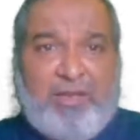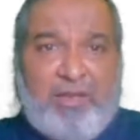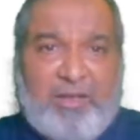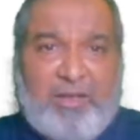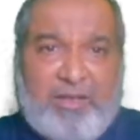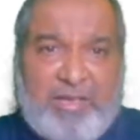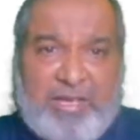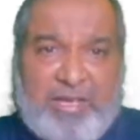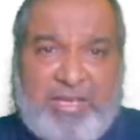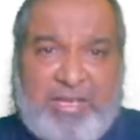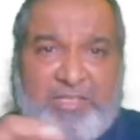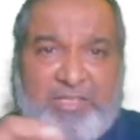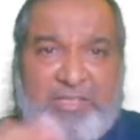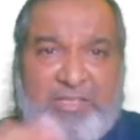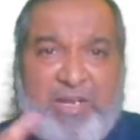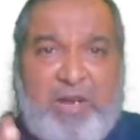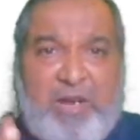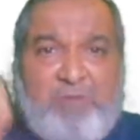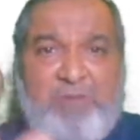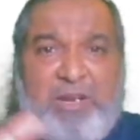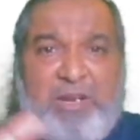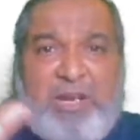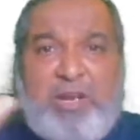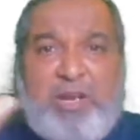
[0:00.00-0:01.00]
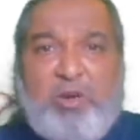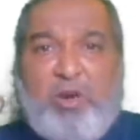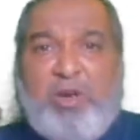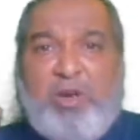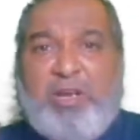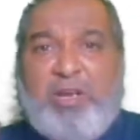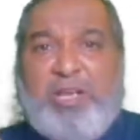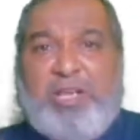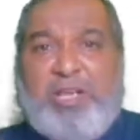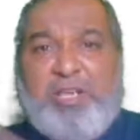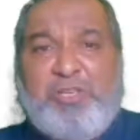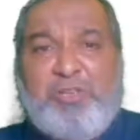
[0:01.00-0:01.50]
Yes, rounded
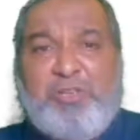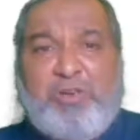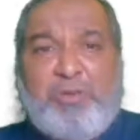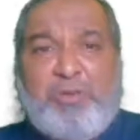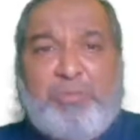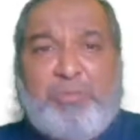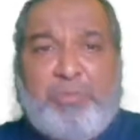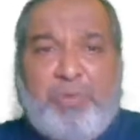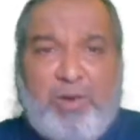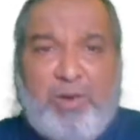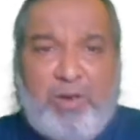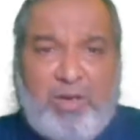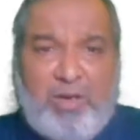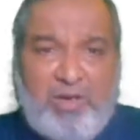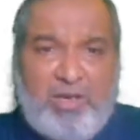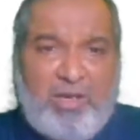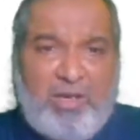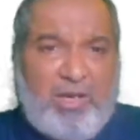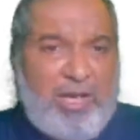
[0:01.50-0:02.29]
or hinge or broad.